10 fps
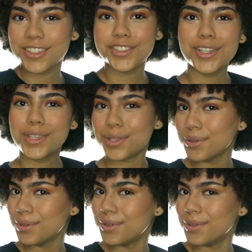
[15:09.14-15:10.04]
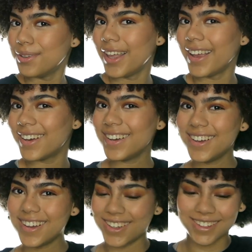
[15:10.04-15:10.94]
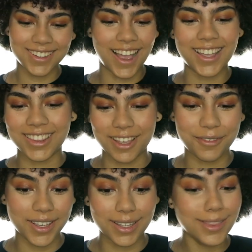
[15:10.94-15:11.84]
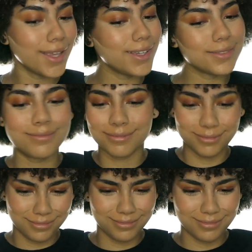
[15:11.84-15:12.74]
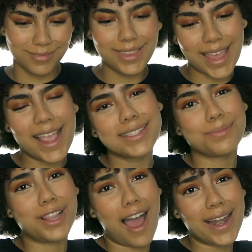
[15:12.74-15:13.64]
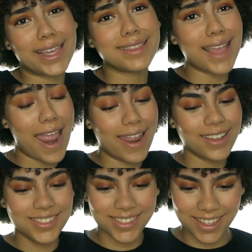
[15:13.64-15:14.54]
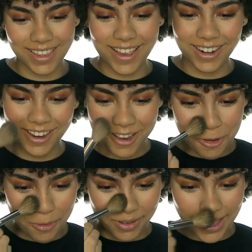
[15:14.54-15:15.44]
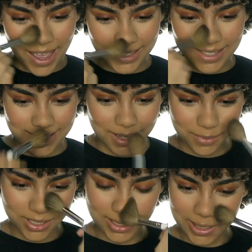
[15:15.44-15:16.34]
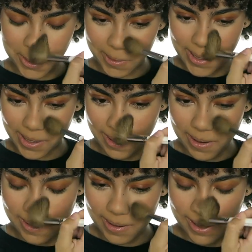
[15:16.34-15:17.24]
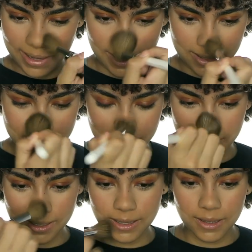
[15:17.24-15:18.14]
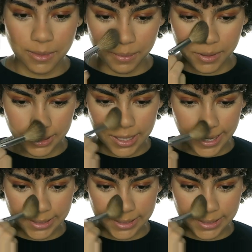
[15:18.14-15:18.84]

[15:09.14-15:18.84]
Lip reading: and she cute. Like, oh, I love it. Like, thanks, Milani, thanks. And then with the excess, I'm just gonna go ahead and put the